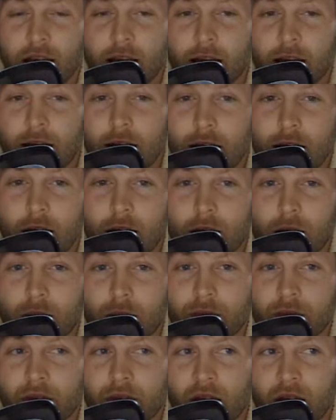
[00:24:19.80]
Um,
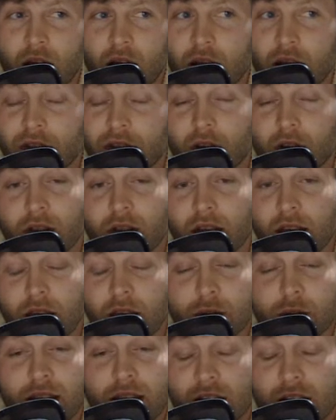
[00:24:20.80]
I thought that he
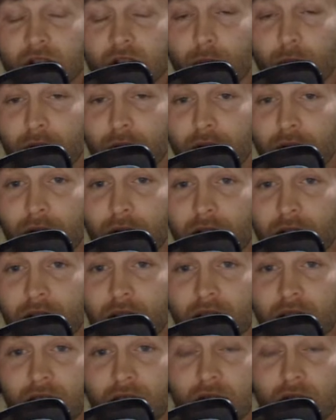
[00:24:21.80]
was actually pretty good
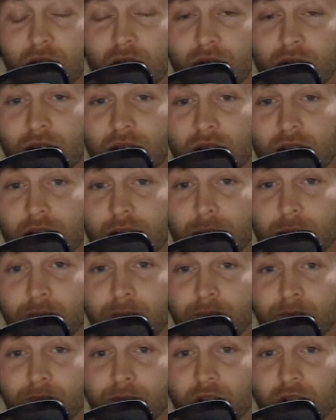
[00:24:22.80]
in
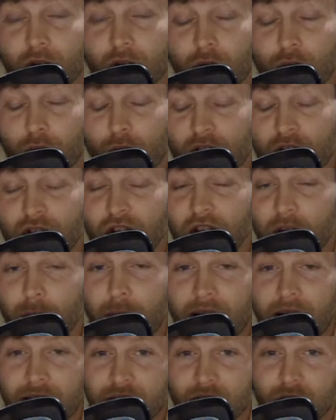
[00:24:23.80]
rushing the
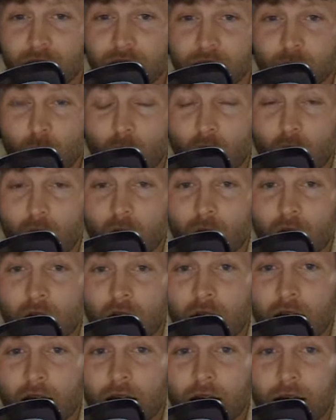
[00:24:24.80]
passer as well,
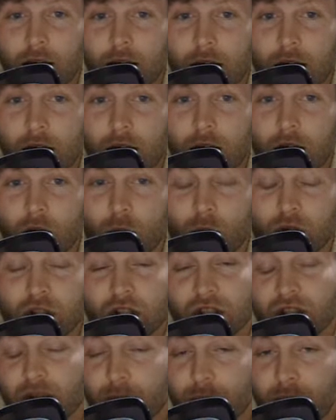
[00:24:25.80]
which is
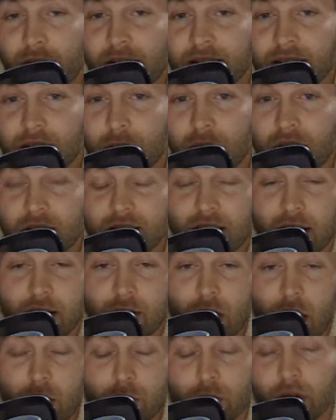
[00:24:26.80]
surprising because I
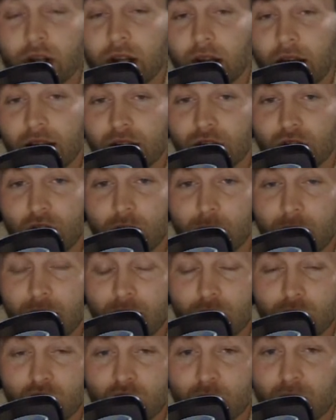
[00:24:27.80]
really like John Michael
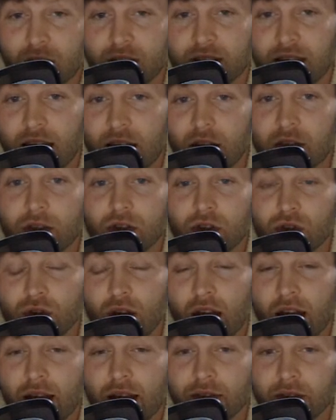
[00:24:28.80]
Schmitz out of the
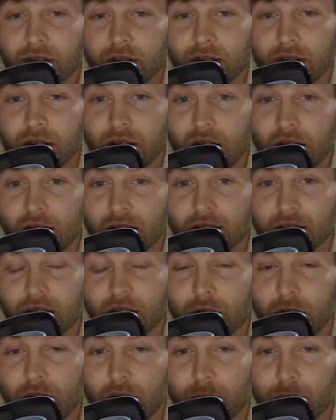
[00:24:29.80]
draft, the center
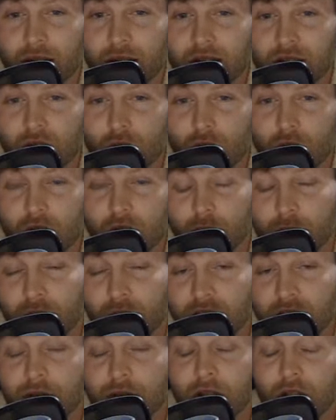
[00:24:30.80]
out of Minnesota that
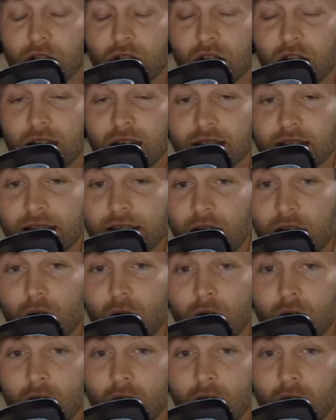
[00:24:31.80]
plays for the Giants now.